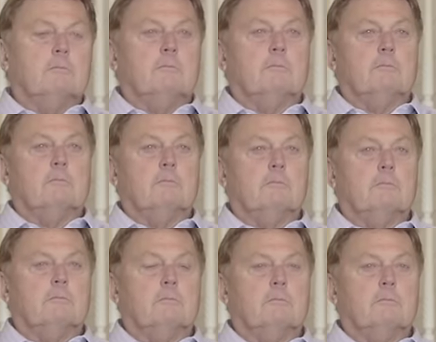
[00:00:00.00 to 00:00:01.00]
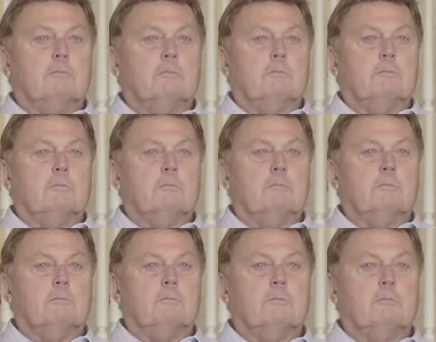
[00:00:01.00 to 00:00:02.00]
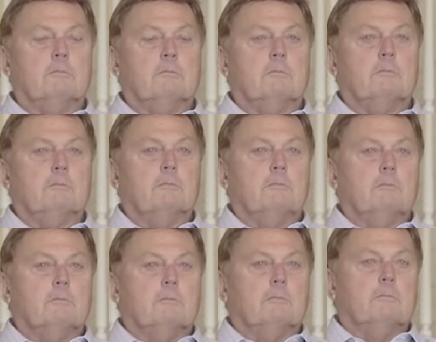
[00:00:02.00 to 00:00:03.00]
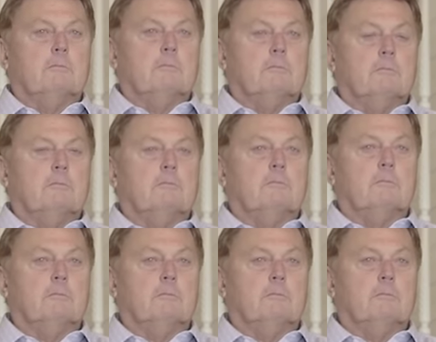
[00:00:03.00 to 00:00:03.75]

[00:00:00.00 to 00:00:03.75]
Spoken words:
No words are spoken by the person on screen.